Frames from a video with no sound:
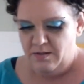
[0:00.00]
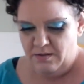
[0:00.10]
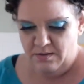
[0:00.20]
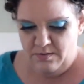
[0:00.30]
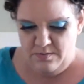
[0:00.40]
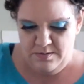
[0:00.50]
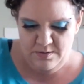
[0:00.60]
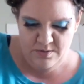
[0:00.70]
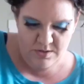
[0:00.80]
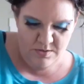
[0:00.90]

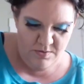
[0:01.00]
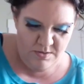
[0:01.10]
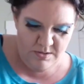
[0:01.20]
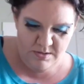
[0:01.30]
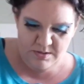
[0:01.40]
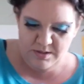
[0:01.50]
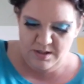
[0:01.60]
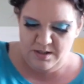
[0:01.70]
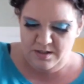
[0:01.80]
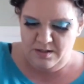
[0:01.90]
going to
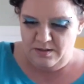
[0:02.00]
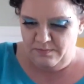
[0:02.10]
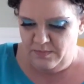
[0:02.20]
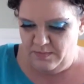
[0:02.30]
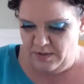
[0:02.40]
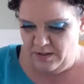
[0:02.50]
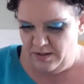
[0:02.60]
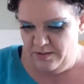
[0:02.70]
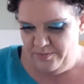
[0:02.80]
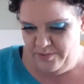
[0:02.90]
start
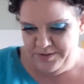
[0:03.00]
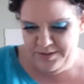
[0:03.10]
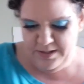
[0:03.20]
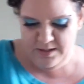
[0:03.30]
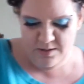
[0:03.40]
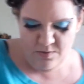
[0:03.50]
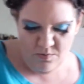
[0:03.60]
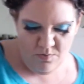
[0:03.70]
my potatoes.